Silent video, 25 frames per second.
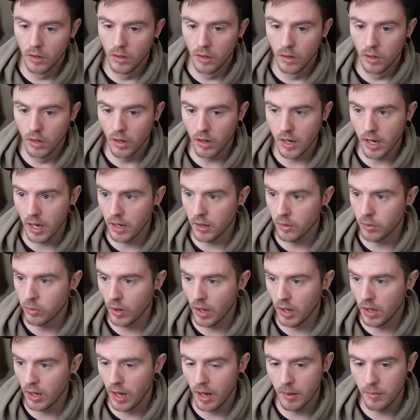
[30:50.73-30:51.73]
Okay,
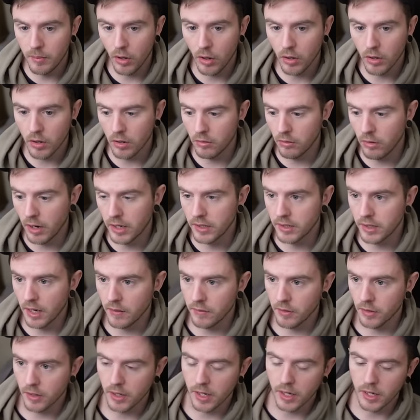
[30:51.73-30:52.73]
well, I'm not going to raise
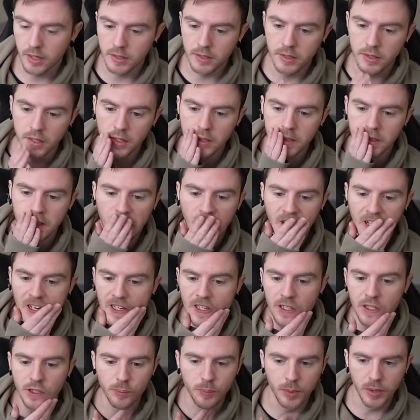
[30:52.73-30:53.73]
ever against this
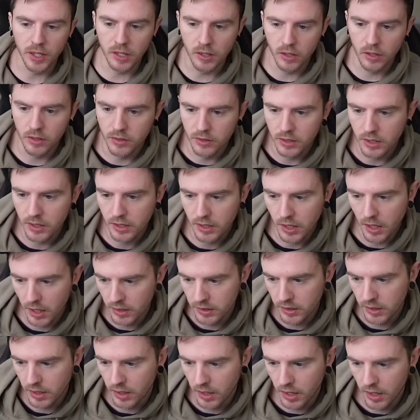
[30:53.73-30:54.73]
size because this guy's
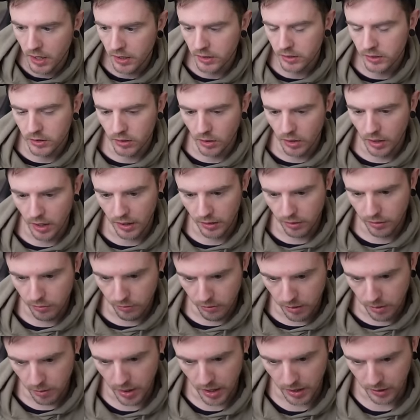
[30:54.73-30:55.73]
a nit, so like
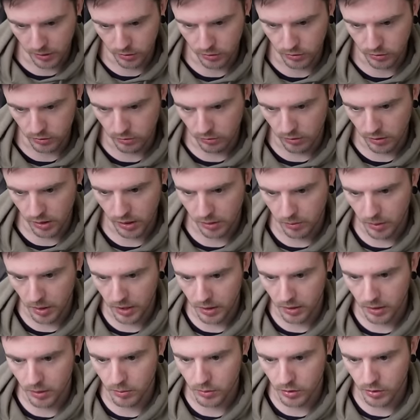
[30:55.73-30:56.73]
3-betting doesn't really make
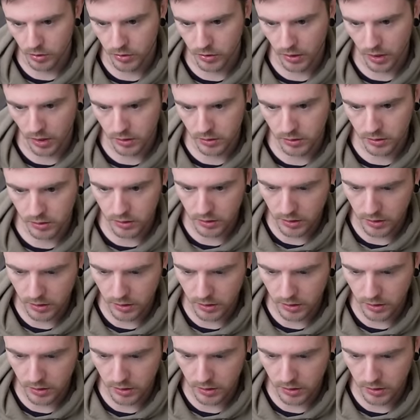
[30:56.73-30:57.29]
that much sense.